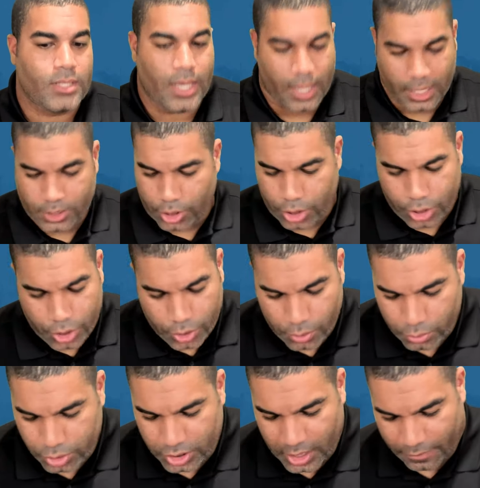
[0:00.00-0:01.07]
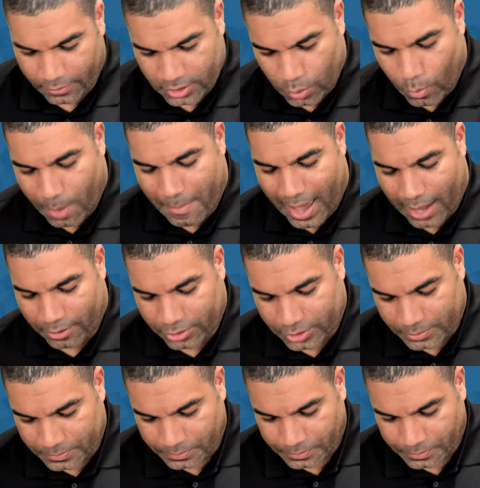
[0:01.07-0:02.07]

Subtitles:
It's a huge difference in what matters.